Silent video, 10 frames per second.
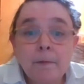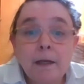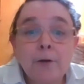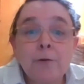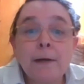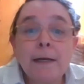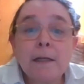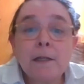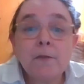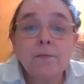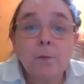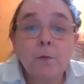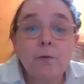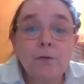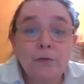ingredients
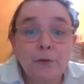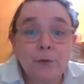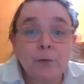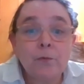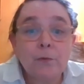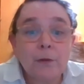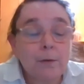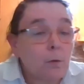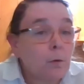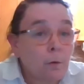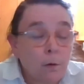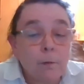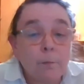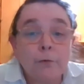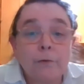for the stew, for the
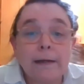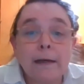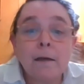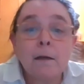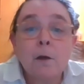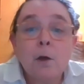olla podrida,